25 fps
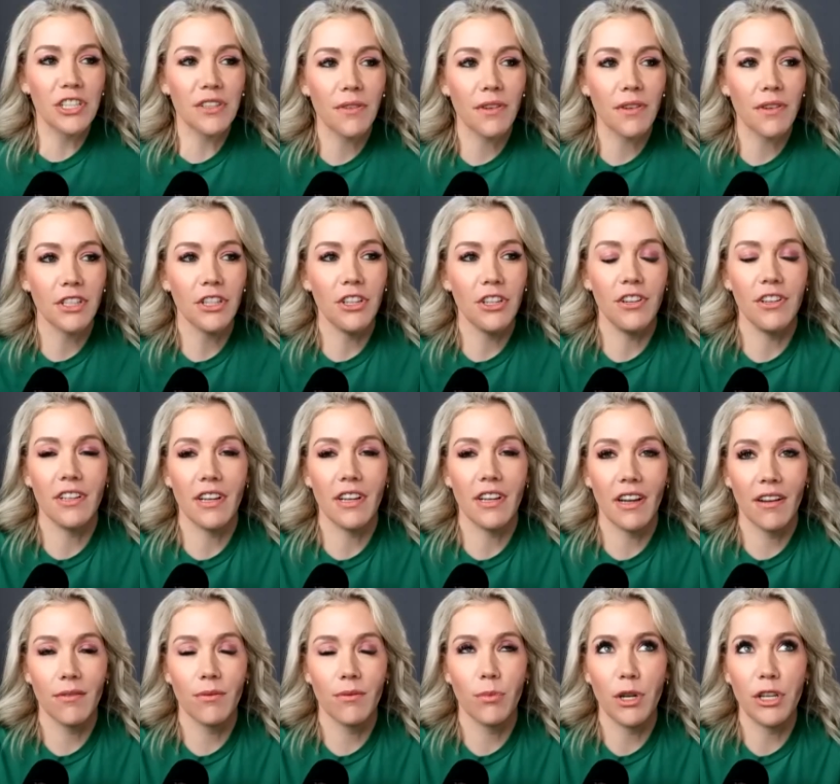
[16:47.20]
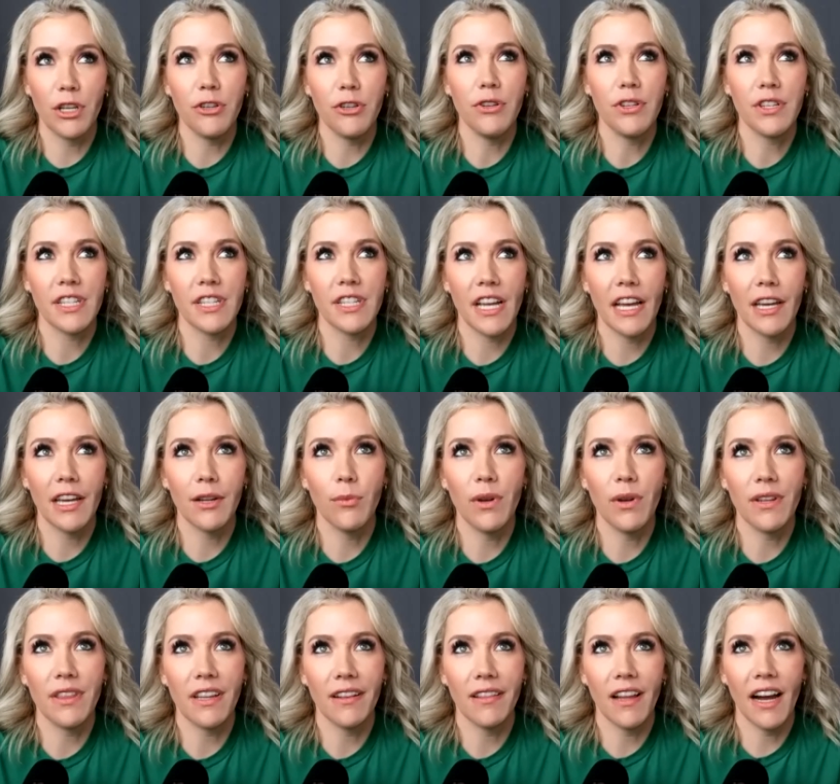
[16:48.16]
just what you said
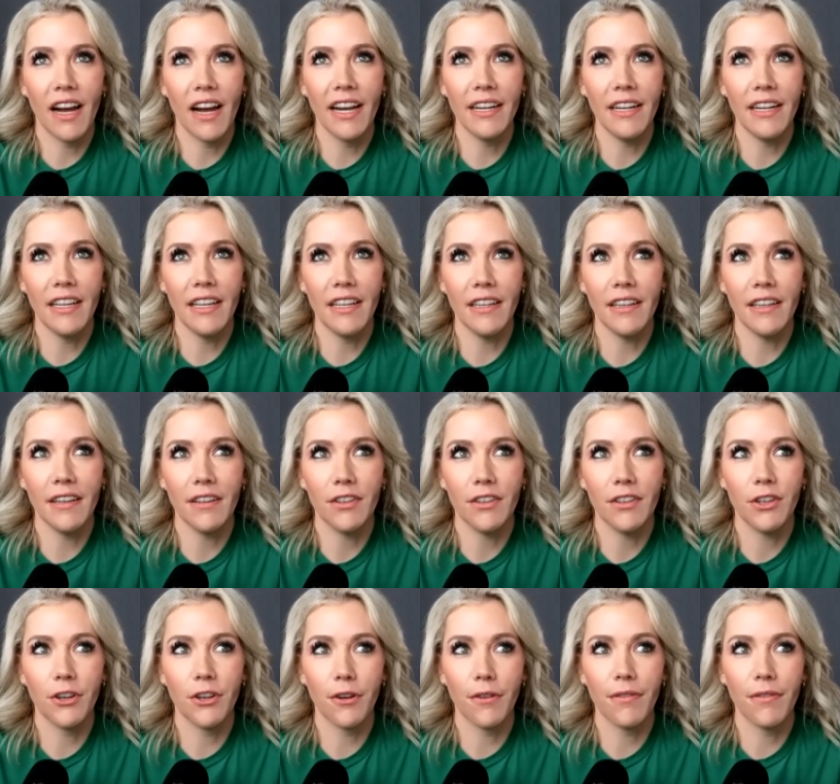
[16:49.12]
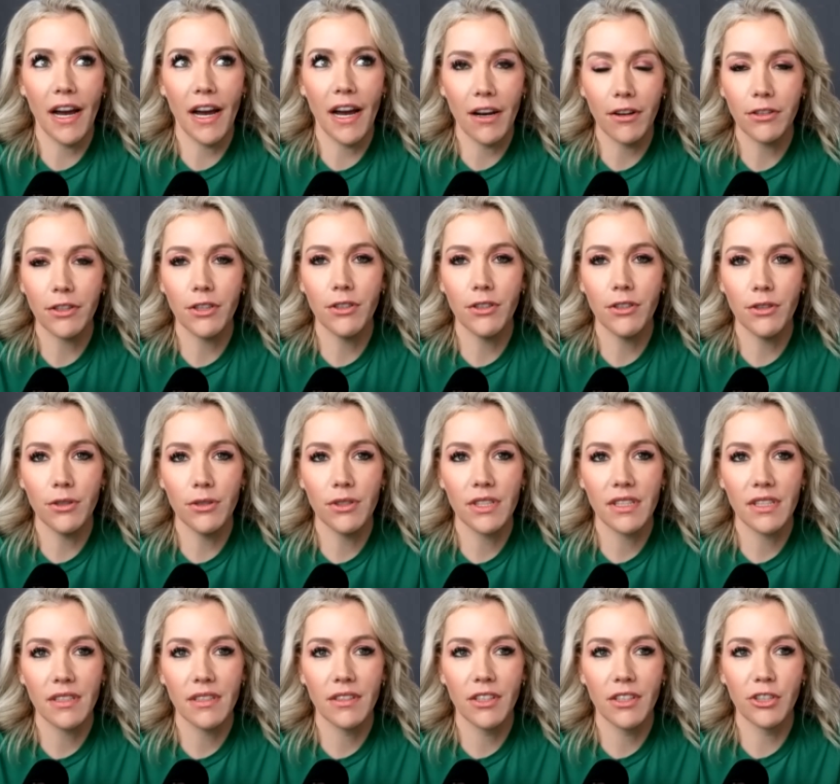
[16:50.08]
with aligning your
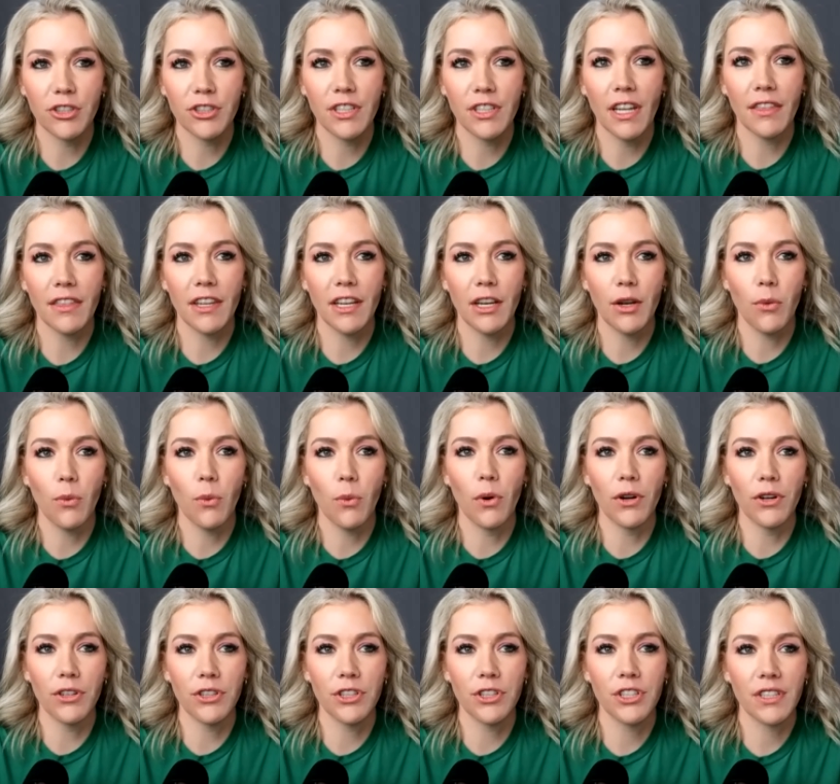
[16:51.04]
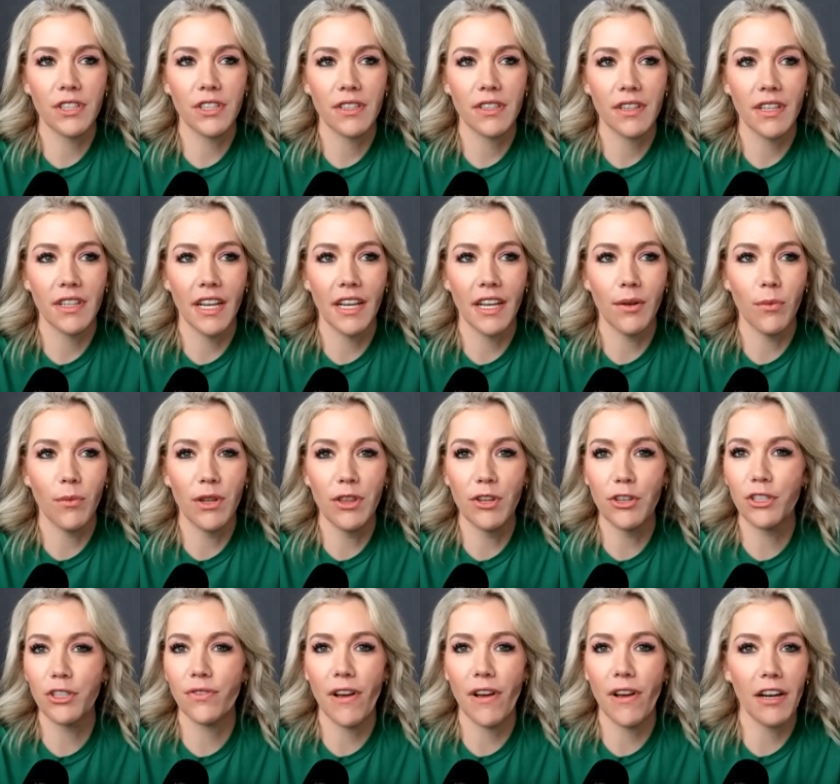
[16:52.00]
values, there's nothing worse than
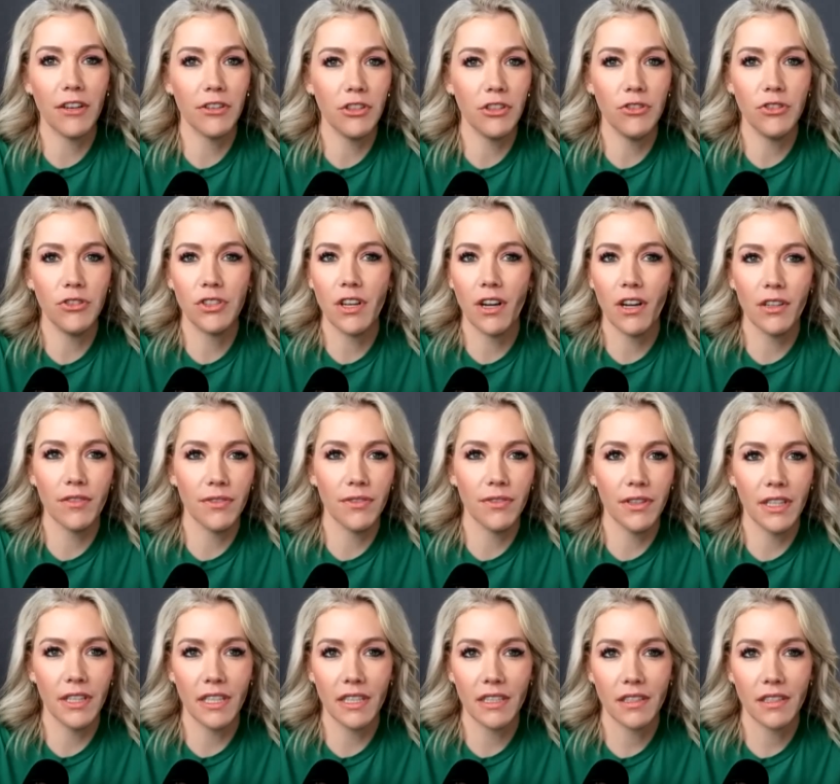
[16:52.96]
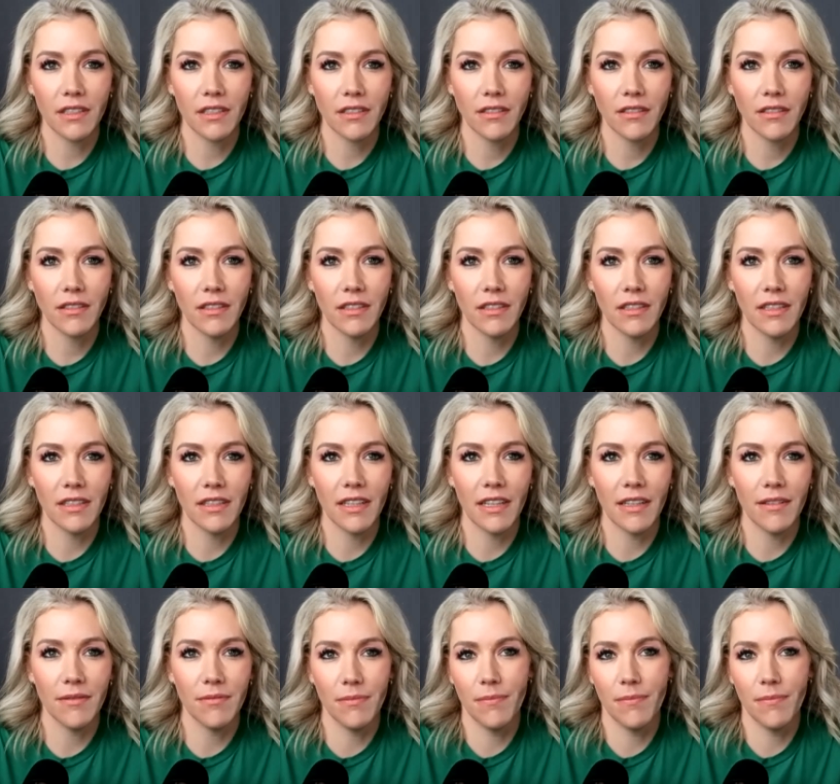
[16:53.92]
when there's values conflict. Uh,
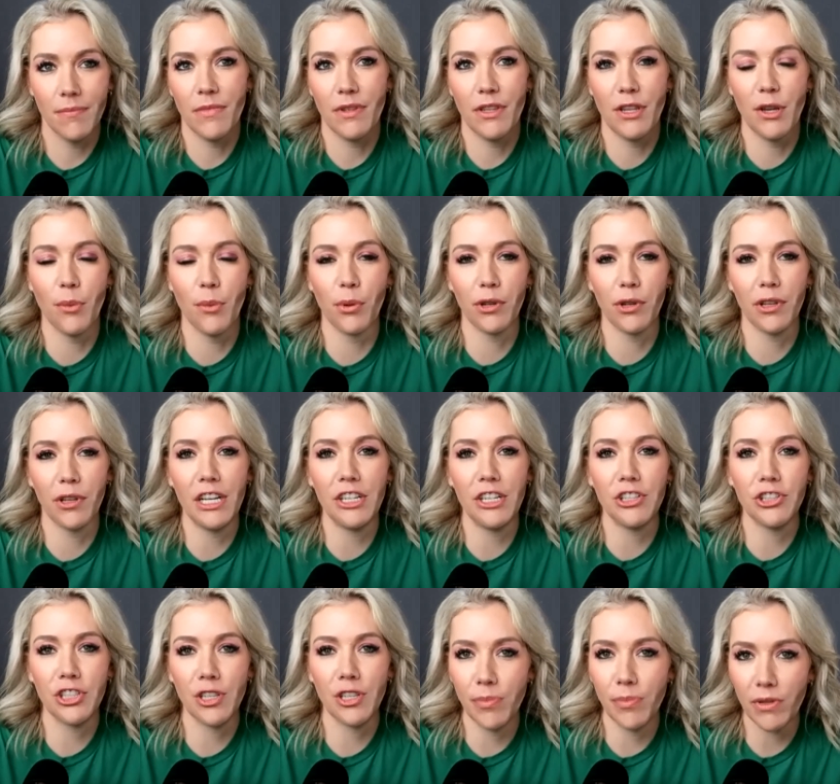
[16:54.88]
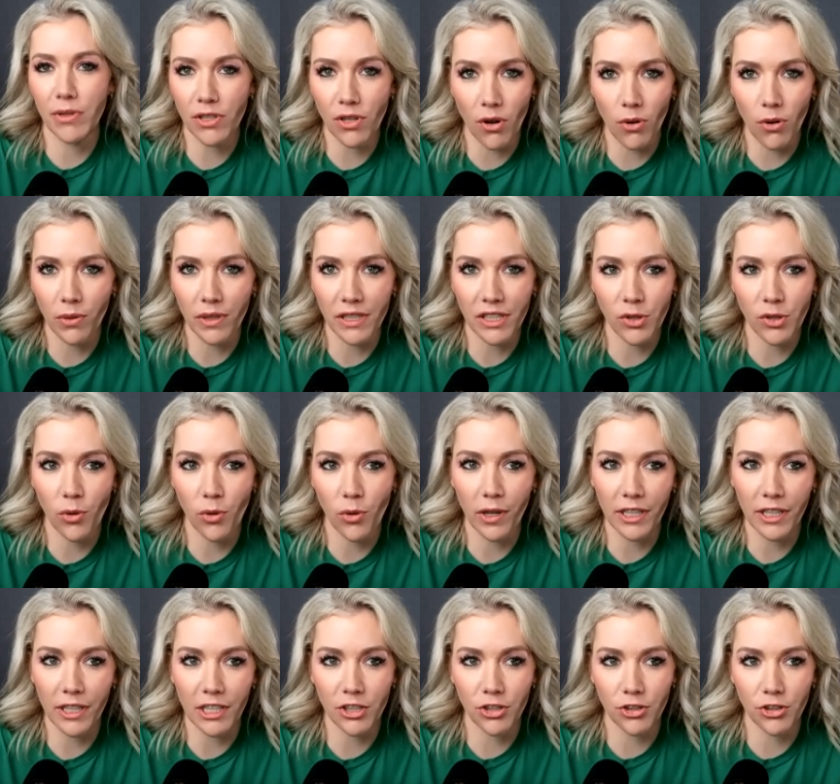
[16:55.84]
the relationship is always
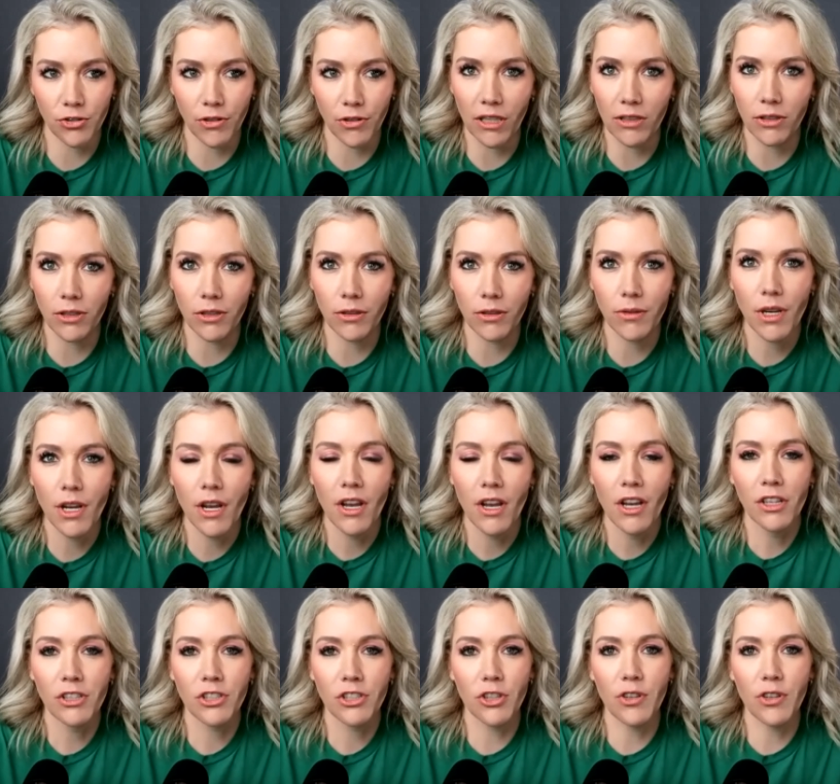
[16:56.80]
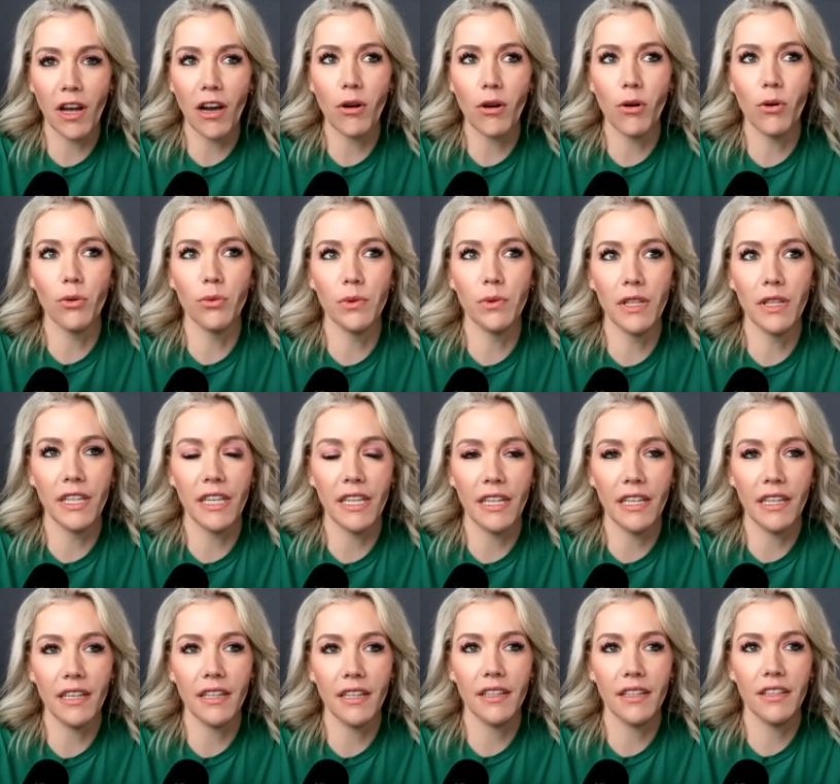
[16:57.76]
going to struggle so not
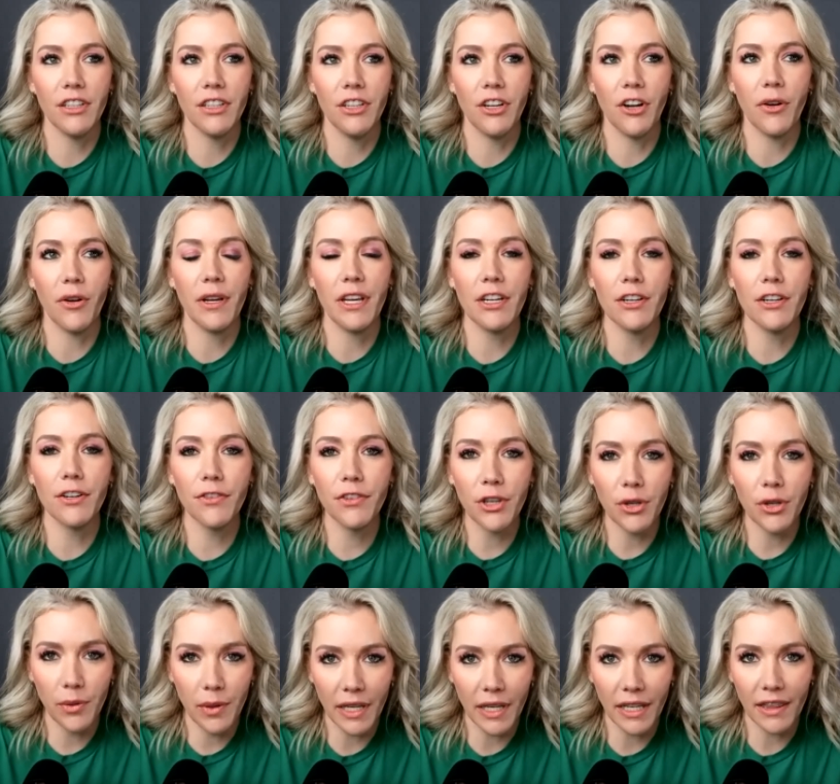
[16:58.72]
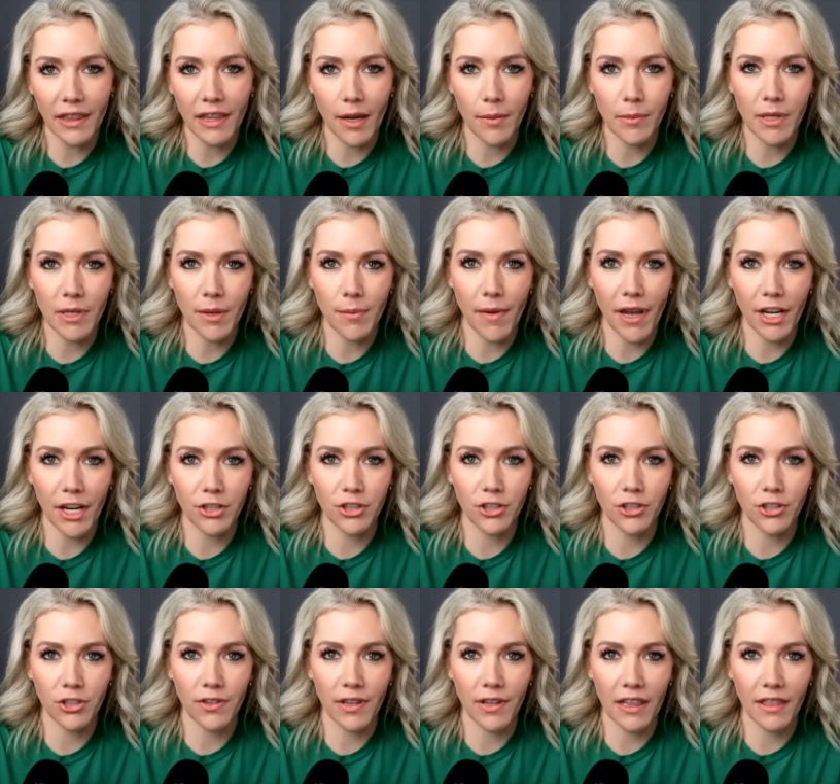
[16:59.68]
only you know interviewing them to make
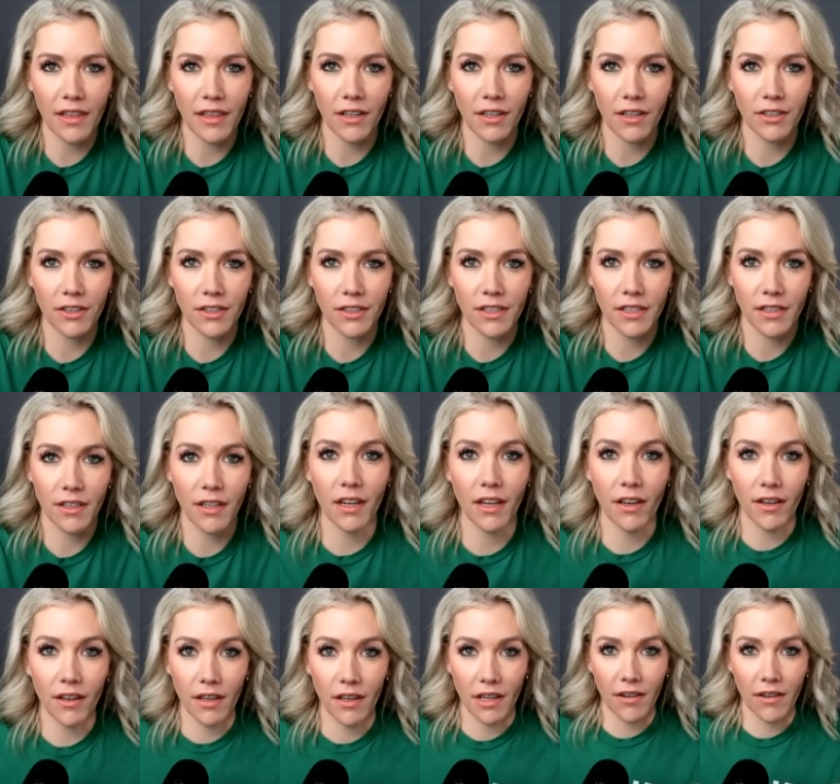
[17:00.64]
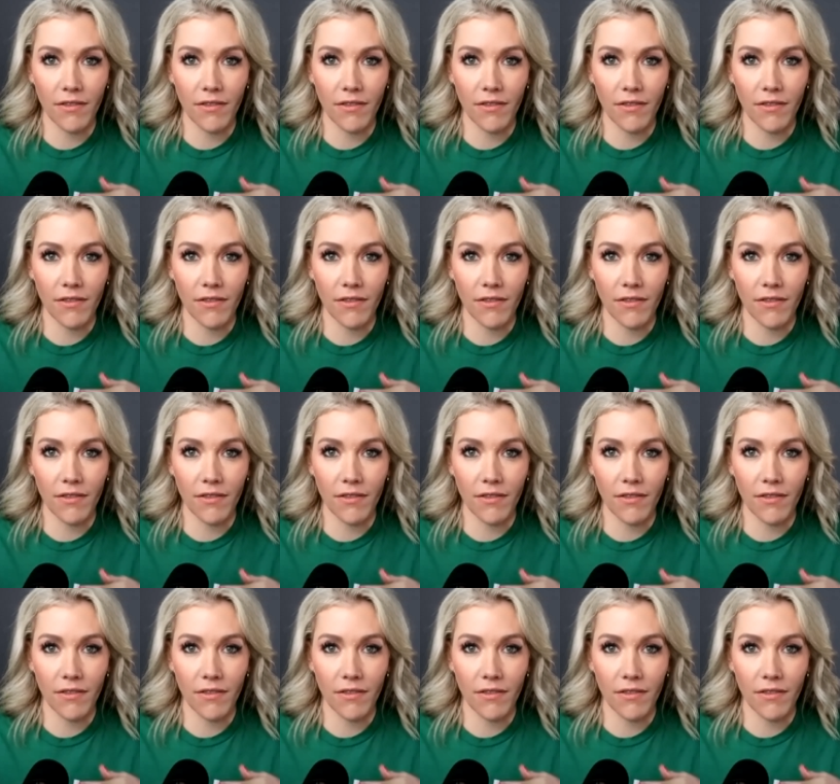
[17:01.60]
sure that there's a,